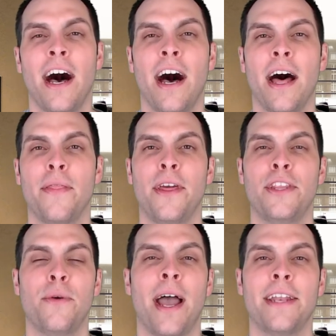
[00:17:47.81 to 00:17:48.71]
uh, then
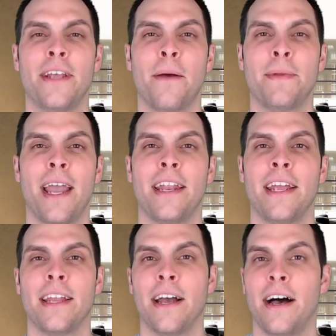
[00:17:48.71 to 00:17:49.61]
you end up
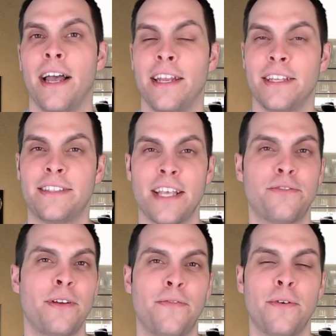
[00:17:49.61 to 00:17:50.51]
getting uh, an
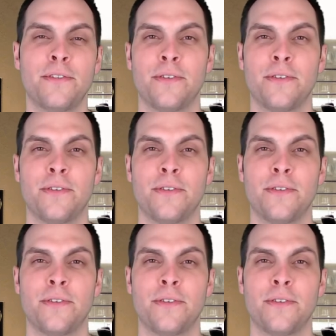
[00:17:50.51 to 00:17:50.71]
accessory fruit.